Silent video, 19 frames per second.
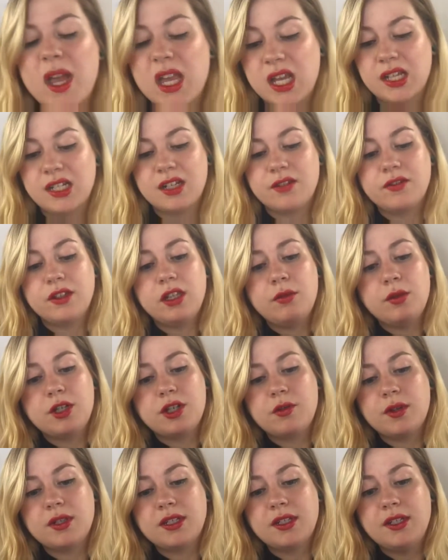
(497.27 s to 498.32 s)
Yeah, I definitely wish
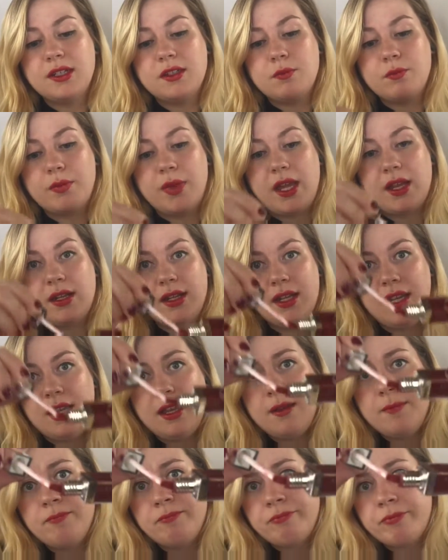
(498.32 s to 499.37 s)
it wasn't as
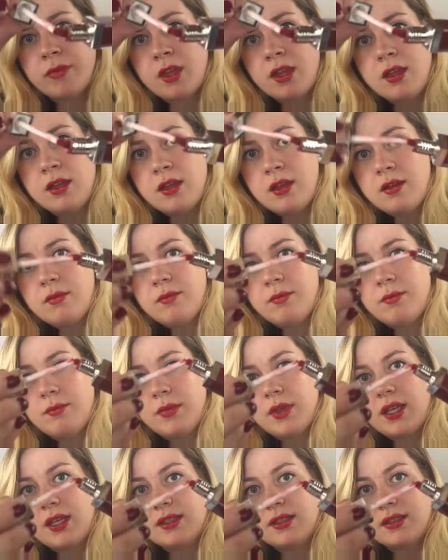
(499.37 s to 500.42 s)
bendy
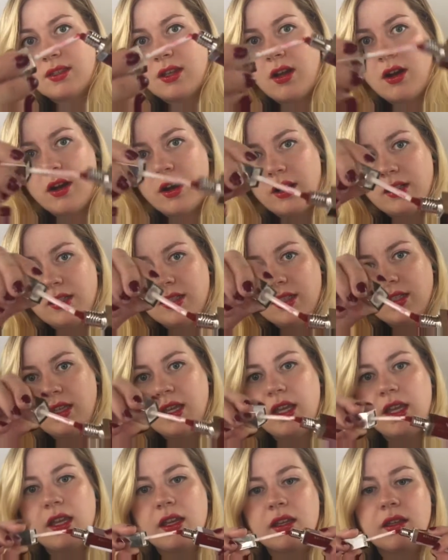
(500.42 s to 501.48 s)
because it's hard to
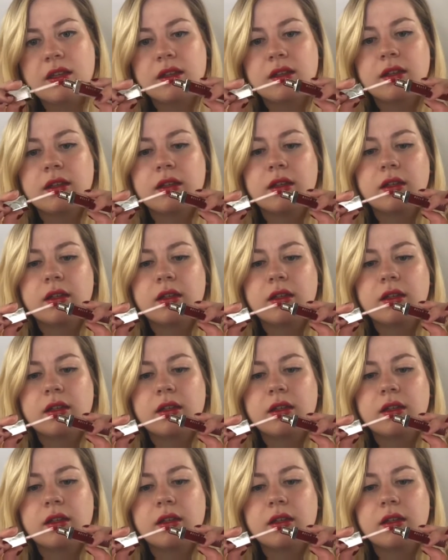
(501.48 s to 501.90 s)
like